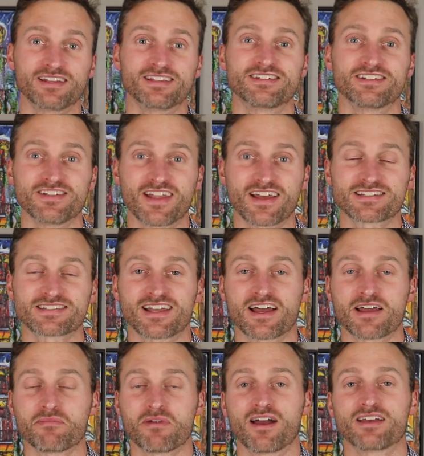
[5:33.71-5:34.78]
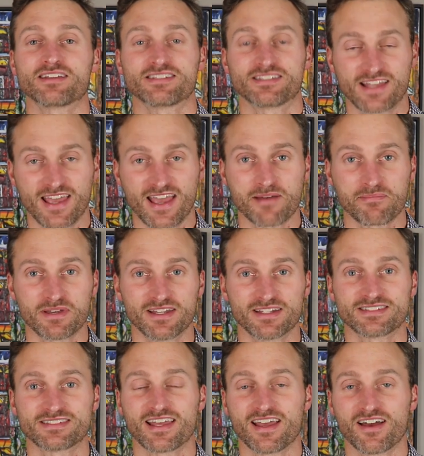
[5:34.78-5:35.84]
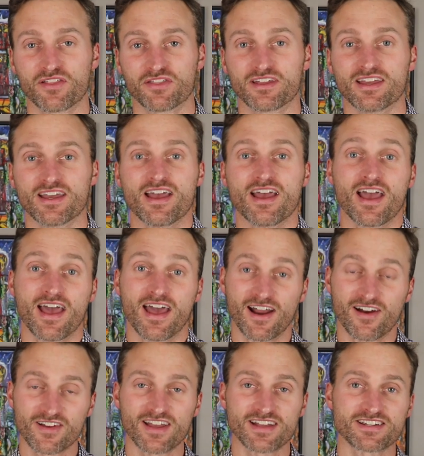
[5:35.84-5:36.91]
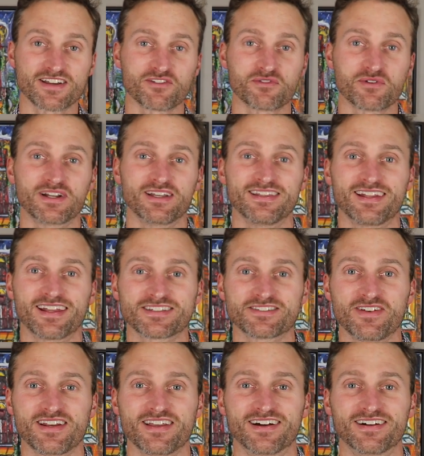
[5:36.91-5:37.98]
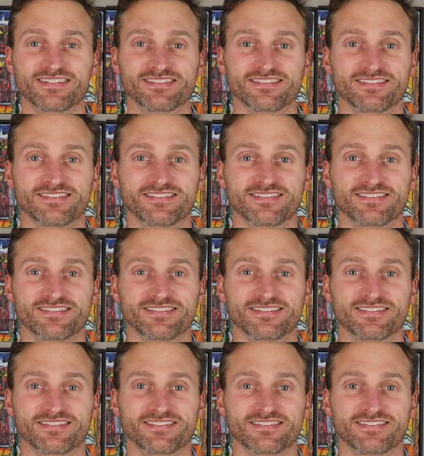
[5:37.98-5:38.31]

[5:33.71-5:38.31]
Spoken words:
And until next time, stay happy and stay healthy. And I'll catch everyone in the next video.